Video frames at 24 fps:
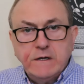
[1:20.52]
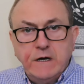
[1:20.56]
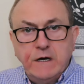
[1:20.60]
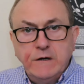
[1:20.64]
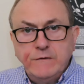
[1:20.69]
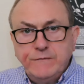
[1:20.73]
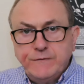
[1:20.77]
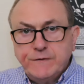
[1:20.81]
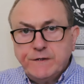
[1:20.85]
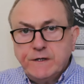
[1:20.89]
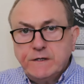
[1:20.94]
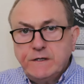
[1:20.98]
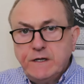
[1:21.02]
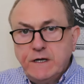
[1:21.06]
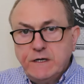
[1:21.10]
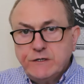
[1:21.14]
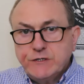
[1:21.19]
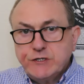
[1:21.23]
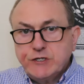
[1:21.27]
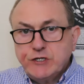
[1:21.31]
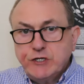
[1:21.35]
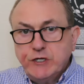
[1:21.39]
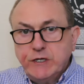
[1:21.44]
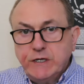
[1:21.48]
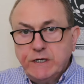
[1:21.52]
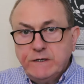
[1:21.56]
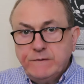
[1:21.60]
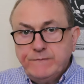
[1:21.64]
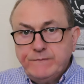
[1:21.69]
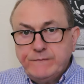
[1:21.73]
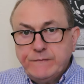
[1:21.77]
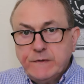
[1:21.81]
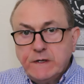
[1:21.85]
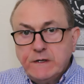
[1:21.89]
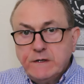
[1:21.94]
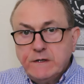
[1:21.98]
Over the last year,
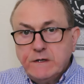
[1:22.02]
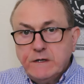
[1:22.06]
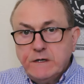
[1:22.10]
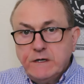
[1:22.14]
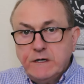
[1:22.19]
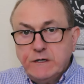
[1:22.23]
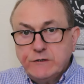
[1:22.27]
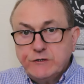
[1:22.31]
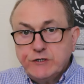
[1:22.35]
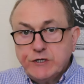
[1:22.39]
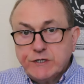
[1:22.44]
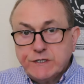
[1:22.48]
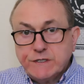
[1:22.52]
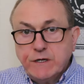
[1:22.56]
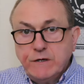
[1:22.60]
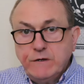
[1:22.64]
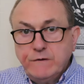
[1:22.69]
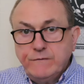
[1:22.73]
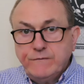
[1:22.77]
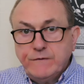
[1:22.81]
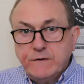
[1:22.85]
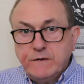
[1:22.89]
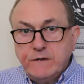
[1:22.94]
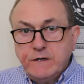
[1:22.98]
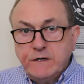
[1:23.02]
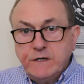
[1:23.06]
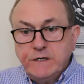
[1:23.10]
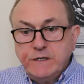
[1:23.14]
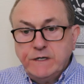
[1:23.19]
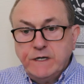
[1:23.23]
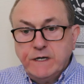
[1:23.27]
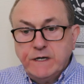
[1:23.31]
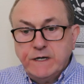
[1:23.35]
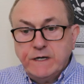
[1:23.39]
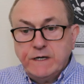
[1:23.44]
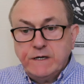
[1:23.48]
just over a
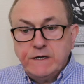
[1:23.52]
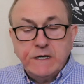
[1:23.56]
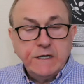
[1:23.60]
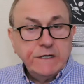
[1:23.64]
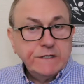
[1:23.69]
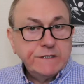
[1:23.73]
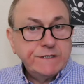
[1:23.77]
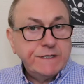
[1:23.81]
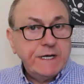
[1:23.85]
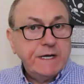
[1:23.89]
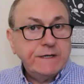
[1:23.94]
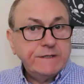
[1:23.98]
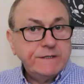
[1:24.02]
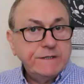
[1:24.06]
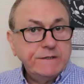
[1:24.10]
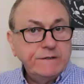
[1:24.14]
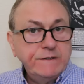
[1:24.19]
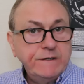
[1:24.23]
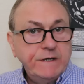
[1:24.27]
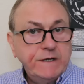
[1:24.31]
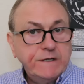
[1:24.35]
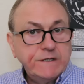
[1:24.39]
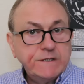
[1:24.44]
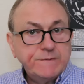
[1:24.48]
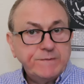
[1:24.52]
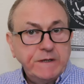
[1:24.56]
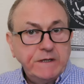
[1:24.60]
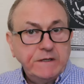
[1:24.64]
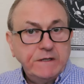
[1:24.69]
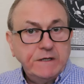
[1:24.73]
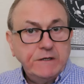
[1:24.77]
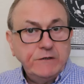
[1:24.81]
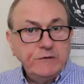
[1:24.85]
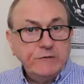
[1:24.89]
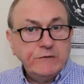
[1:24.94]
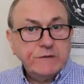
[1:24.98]
year, Saturn has
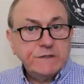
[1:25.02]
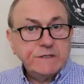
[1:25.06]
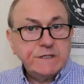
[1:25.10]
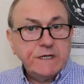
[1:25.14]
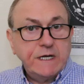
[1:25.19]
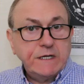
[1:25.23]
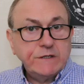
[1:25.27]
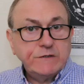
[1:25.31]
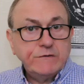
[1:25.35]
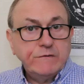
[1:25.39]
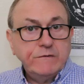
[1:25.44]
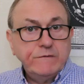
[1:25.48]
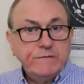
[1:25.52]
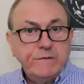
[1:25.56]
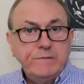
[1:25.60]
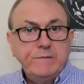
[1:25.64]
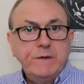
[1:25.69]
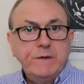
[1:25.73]
been in your sector of